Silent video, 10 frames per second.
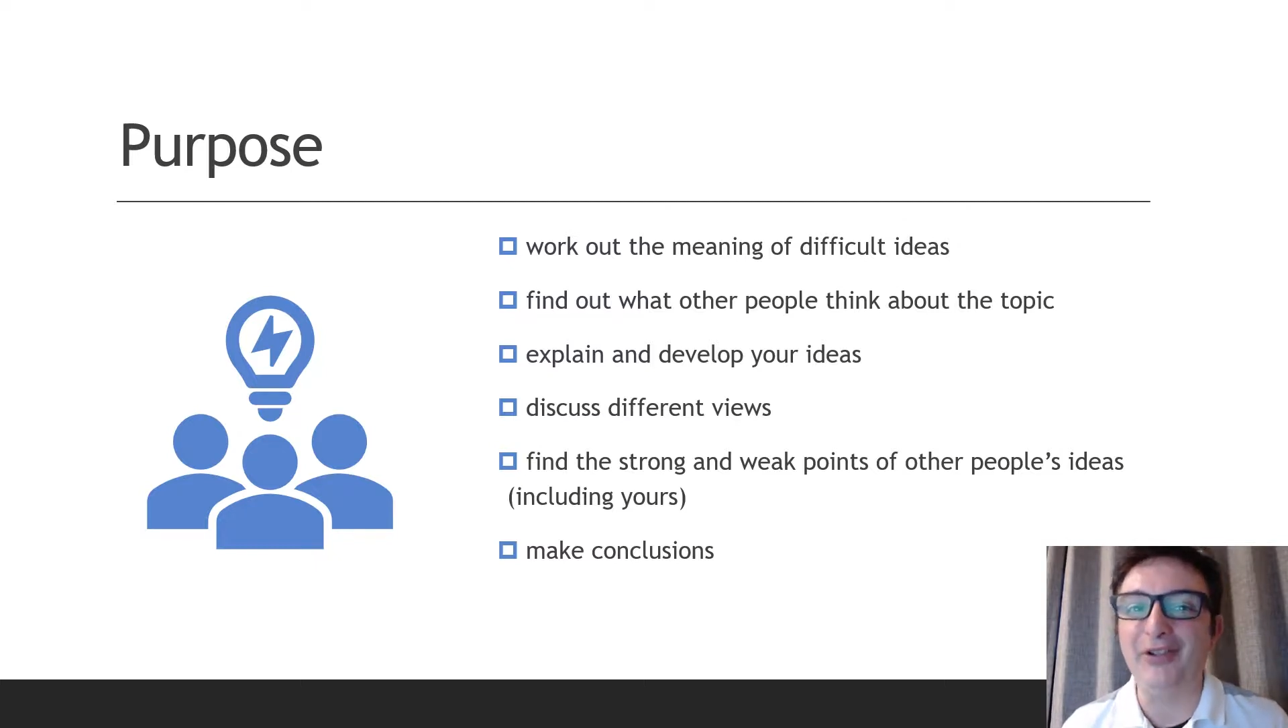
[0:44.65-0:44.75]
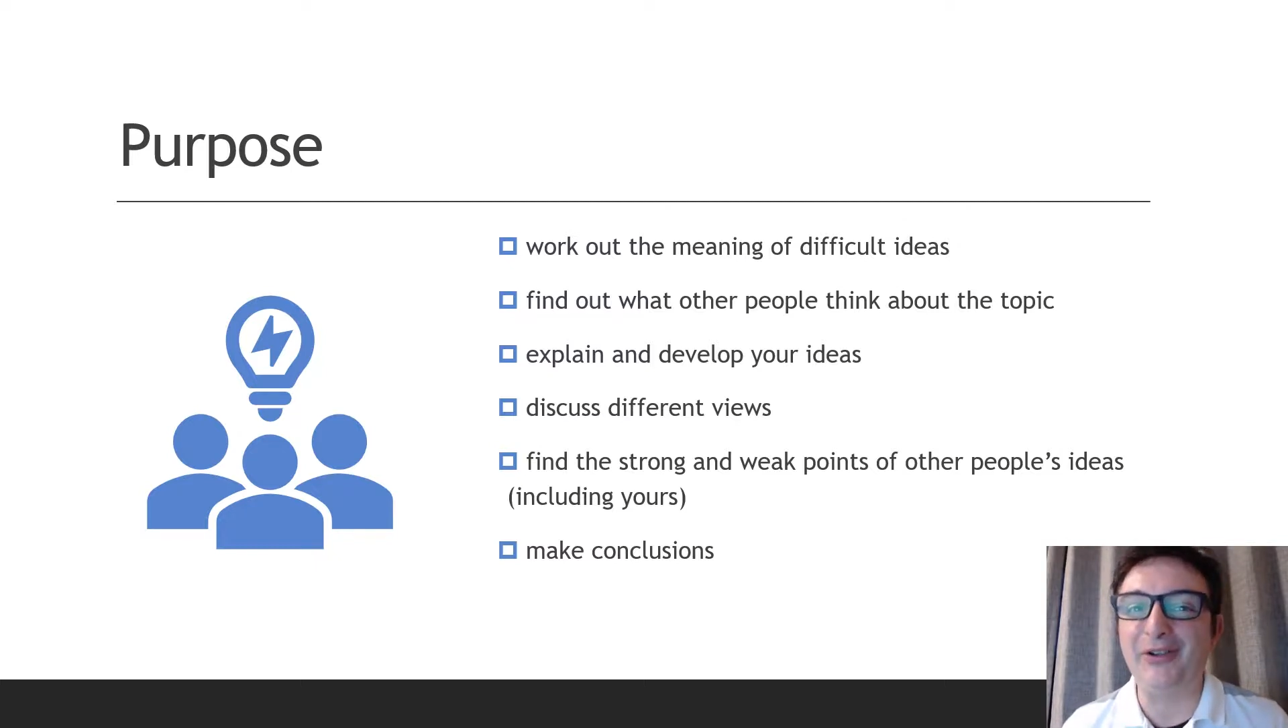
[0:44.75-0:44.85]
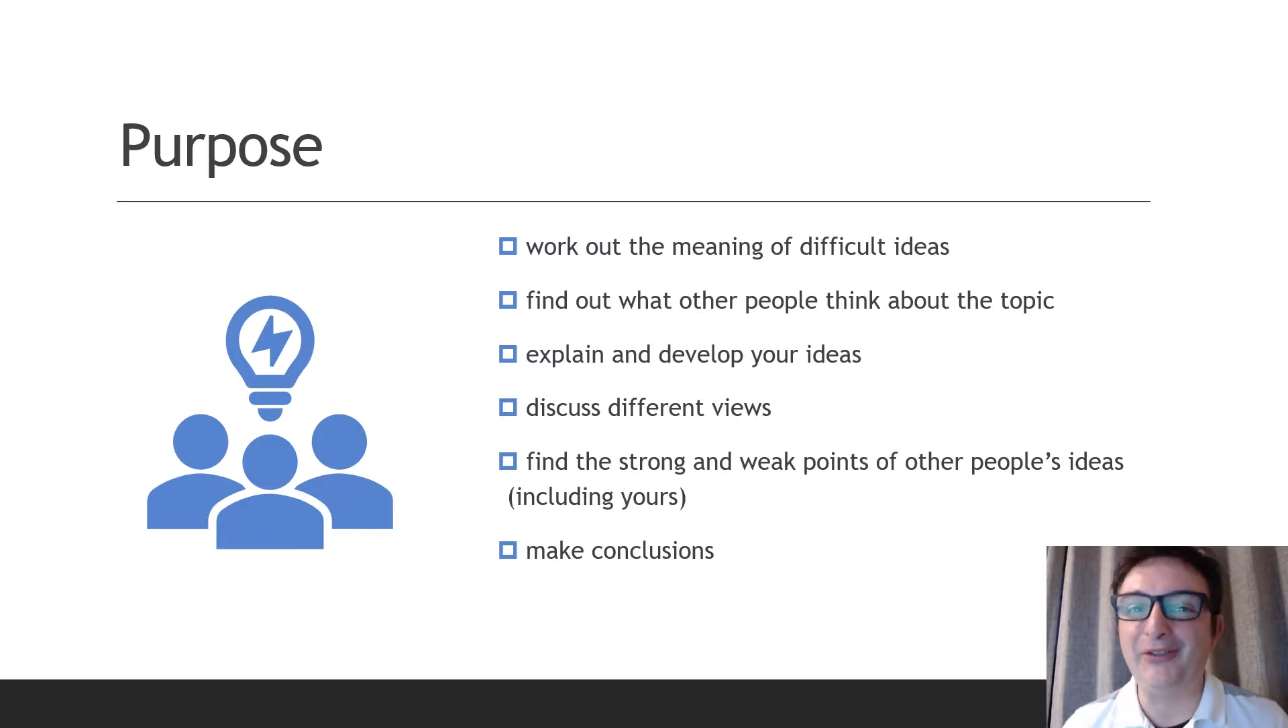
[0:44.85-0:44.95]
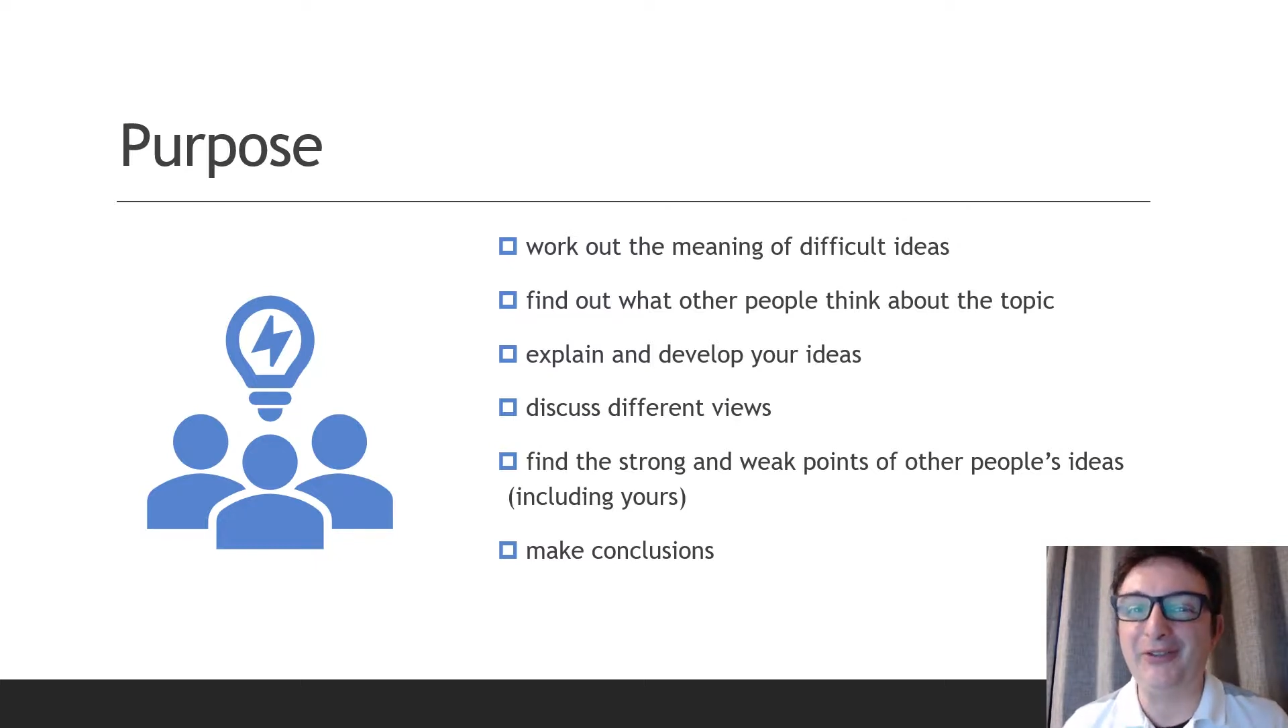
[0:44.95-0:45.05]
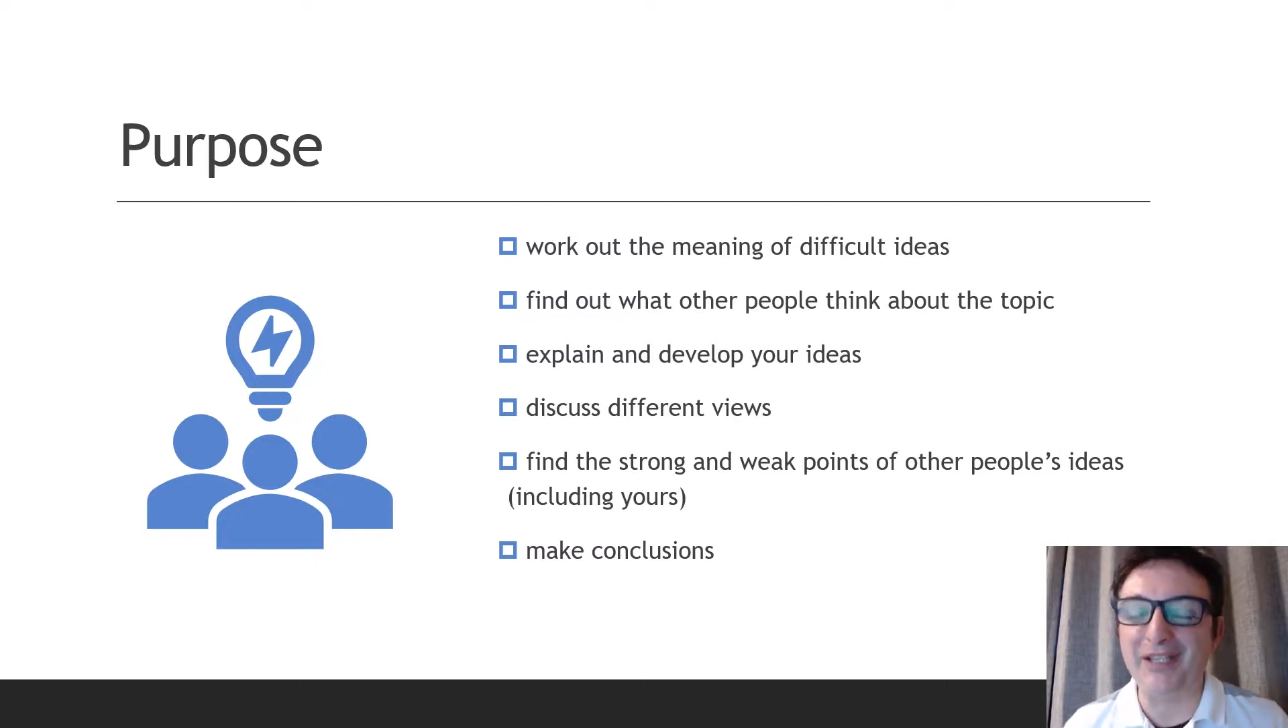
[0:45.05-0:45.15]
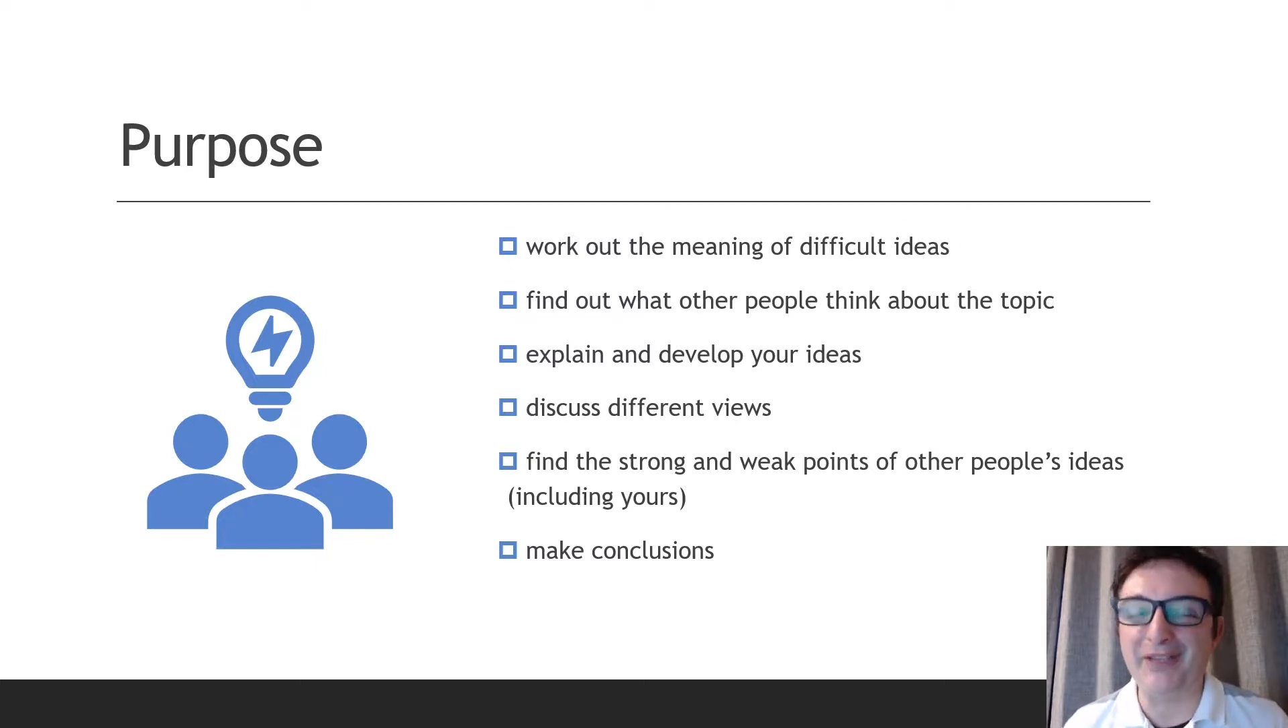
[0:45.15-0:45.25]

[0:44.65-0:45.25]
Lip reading: of the